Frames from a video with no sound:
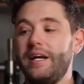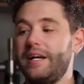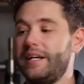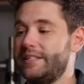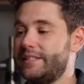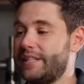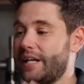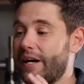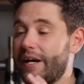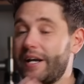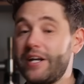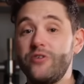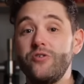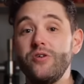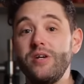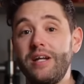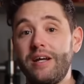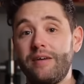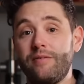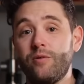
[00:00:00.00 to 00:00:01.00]
is our
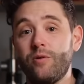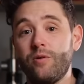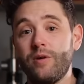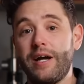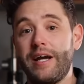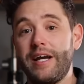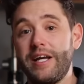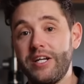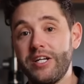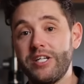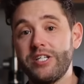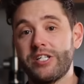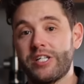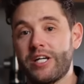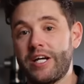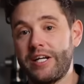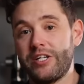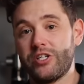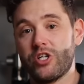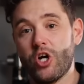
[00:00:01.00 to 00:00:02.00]
entry-level heat
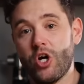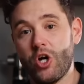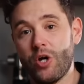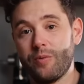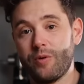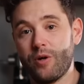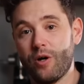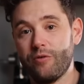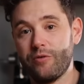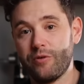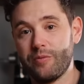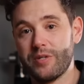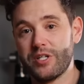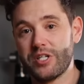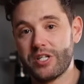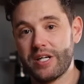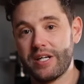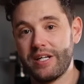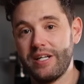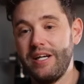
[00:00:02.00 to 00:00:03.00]
exchange home coffee
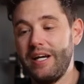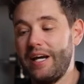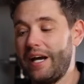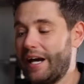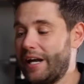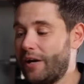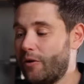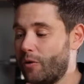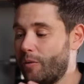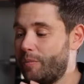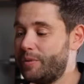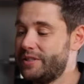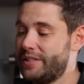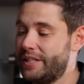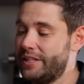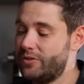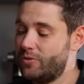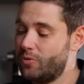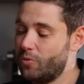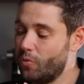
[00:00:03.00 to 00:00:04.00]
machine, and it
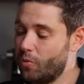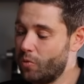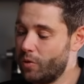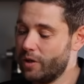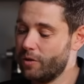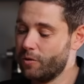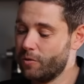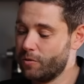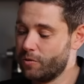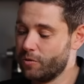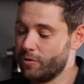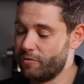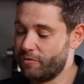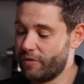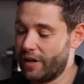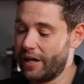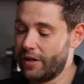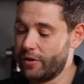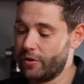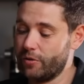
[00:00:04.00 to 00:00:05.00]
represents real good
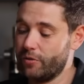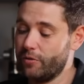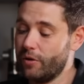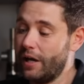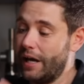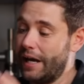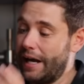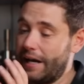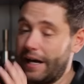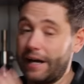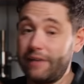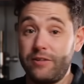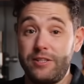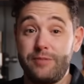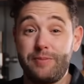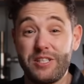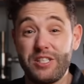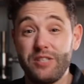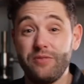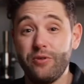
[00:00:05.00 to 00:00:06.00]
value,
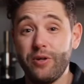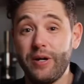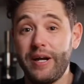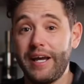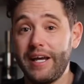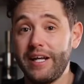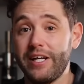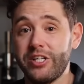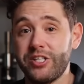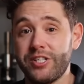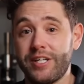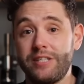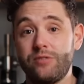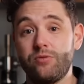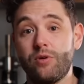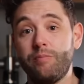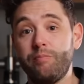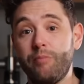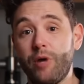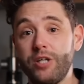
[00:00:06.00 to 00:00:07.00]
especially for a heat
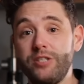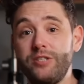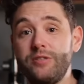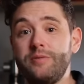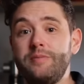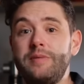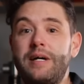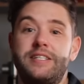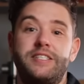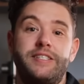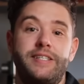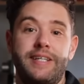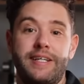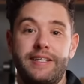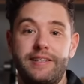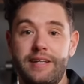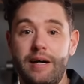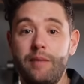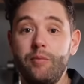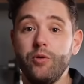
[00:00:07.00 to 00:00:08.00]
exchange where most of them are sitting
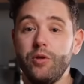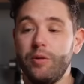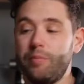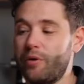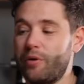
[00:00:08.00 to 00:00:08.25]
at double the